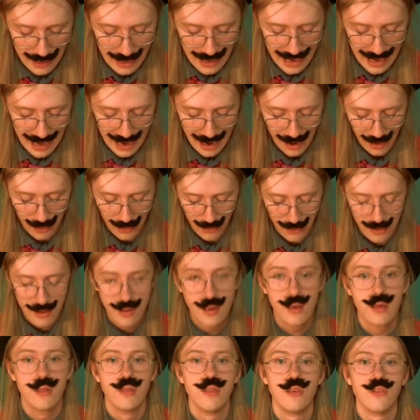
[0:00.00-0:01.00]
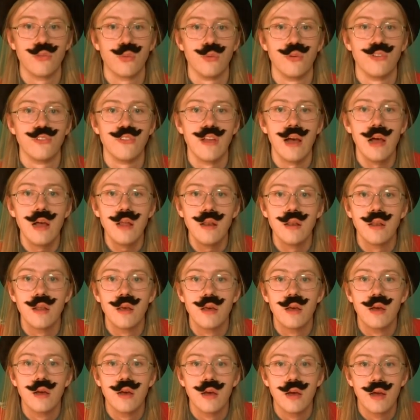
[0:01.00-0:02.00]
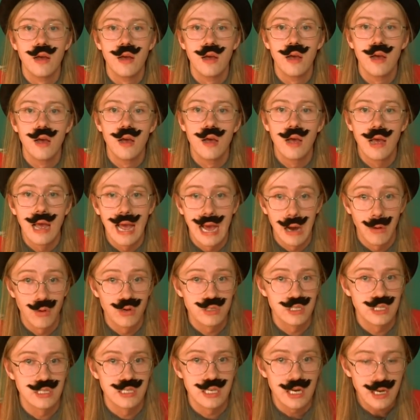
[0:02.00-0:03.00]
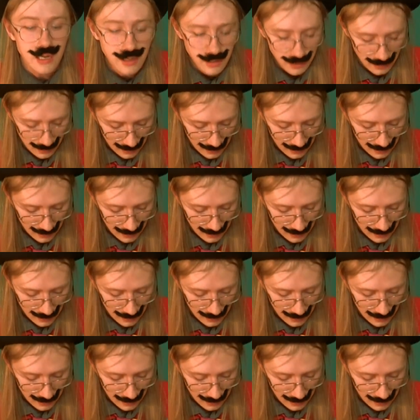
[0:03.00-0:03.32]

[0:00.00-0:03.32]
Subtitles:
how this was done. How was it done?